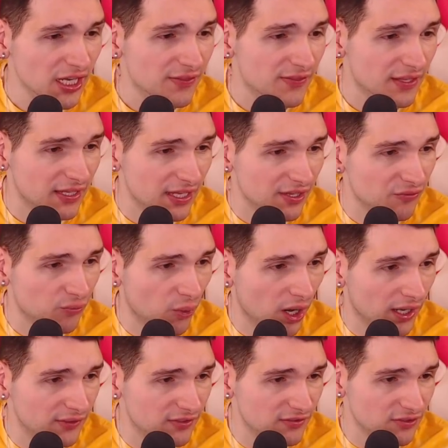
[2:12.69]
The King of
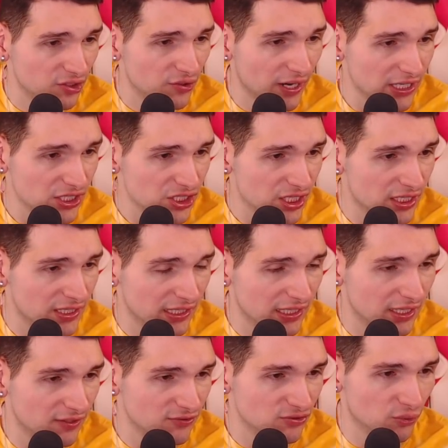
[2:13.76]
Wands is aggression. The
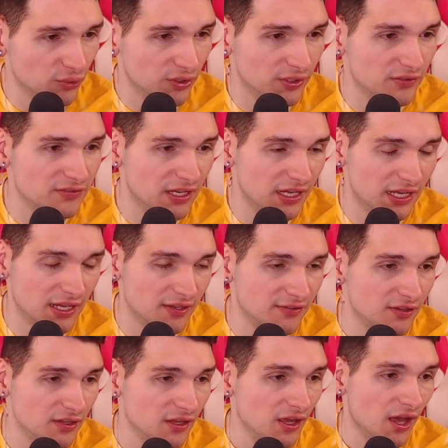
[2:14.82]
King of Swords is
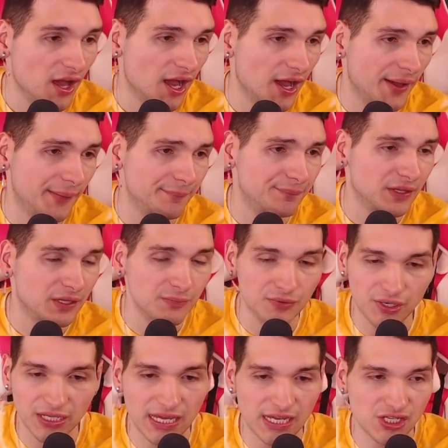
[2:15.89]

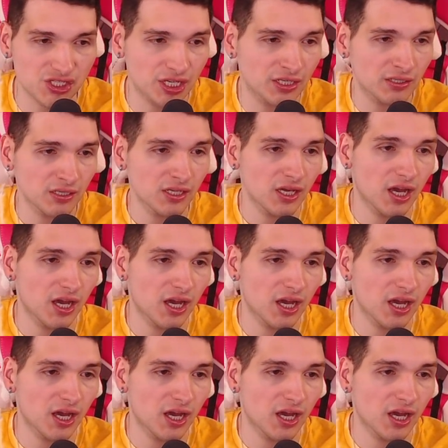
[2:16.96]
communication.